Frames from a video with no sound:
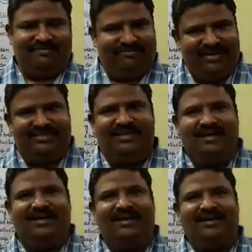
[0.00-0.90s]
with
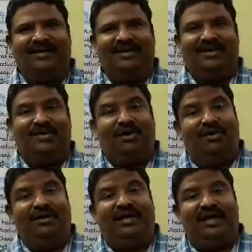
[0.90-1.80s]
their
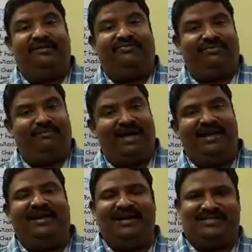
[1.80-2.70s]
non-tariff
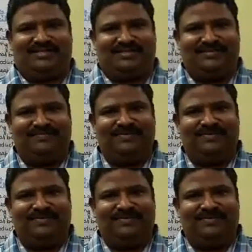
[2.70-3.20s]
barriers